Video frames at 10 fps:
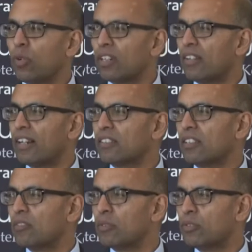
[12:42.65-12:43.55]
One around,
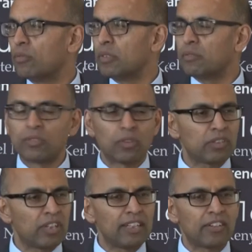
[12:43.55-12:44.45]
we
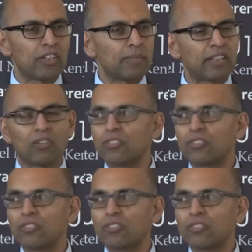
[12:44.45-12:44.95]
talked earlier on about